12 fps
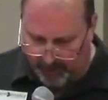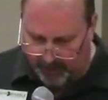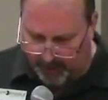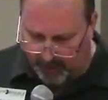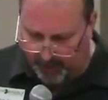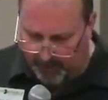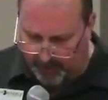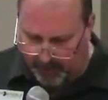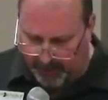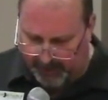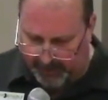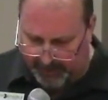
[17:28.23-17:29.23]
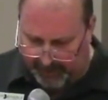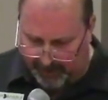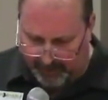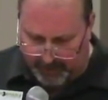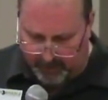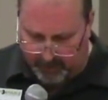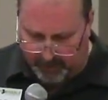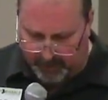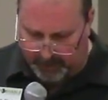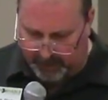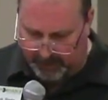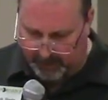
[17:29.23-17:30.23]
Early one morning, I came into
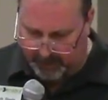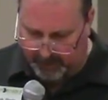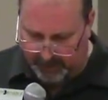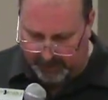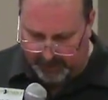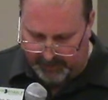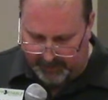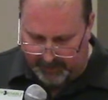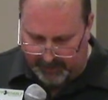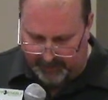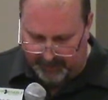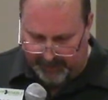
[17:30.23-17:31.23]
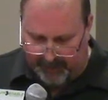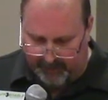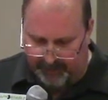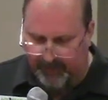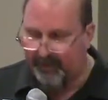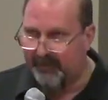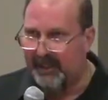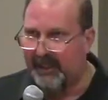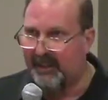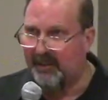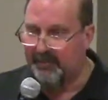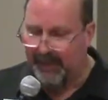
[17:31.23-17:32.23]
work and found
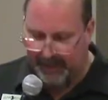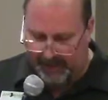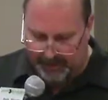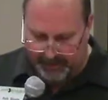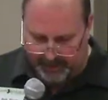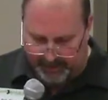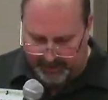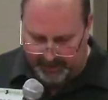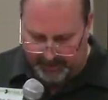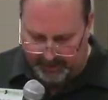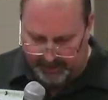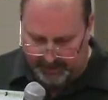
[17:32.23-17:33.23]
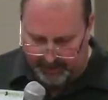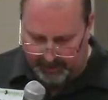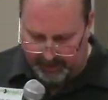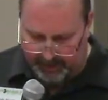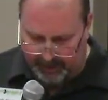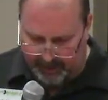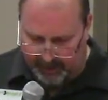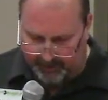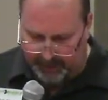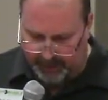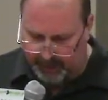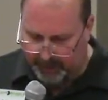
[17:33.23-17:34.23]
15 pages
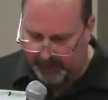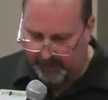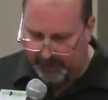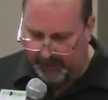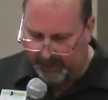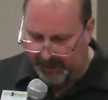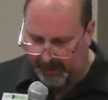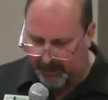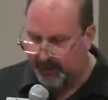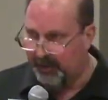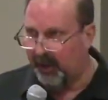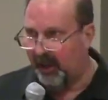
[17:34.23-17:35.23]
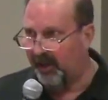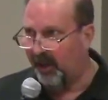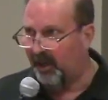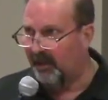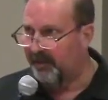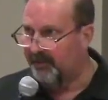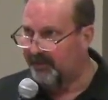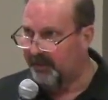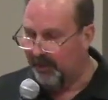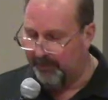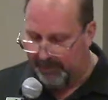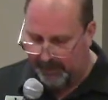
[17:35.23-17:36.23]
of Goodyear communication on our
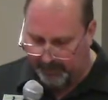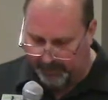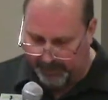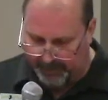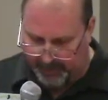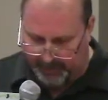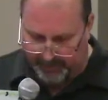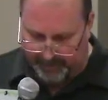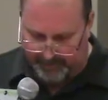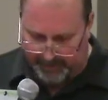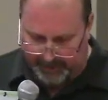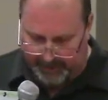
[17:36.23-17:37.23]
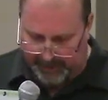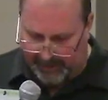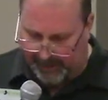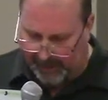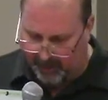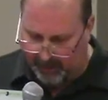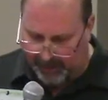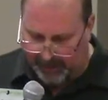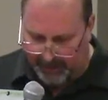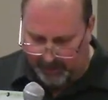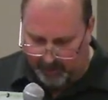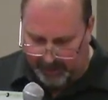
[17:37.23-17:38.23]
company printer
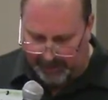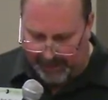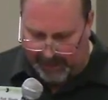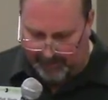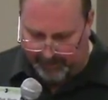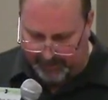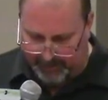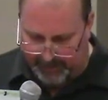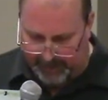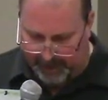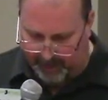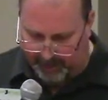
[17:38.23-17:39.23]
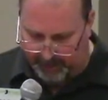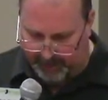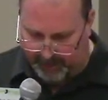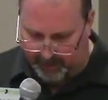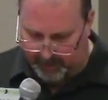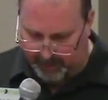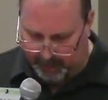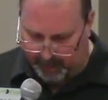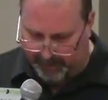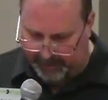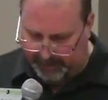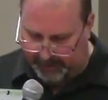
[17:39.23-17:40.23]
outlining what happened and how Goodyear was
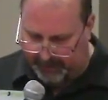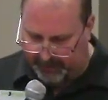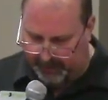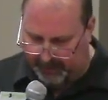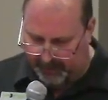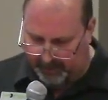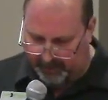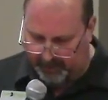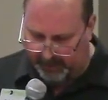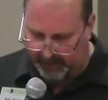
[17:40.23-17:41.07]
hoping to continue